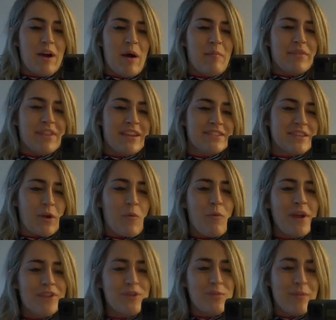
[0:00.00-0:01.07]
But then it's like
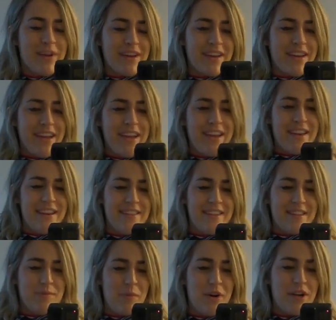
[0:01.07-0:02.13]
way too big in
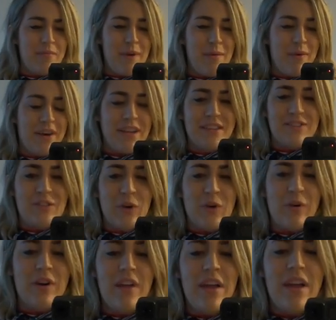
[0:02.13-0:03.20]
this part of my body,
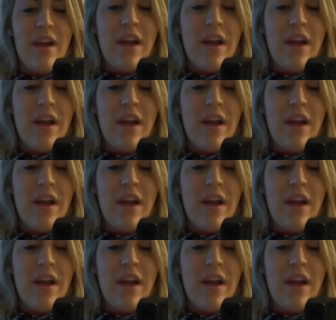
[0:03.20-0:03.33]
so